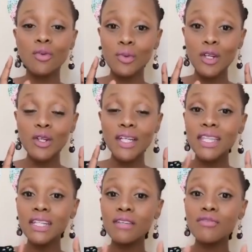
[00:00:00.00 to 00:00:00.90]
When we look
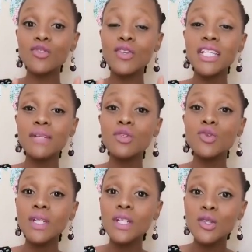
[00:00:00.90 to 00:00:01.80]
at the divorce rates in
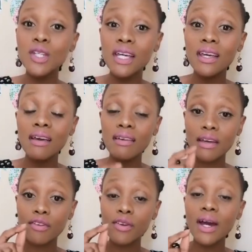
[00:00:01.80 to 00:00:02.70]
Botswana today,
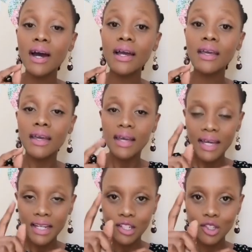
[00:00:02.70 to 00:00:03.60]
they're very high
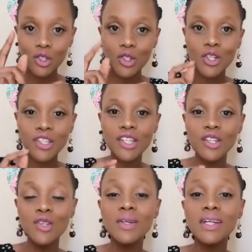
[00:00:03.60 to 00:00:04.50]
and it should
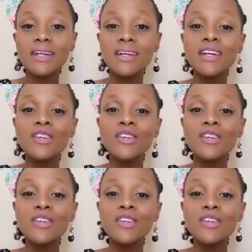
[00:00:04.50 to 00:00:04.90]
concern you and I.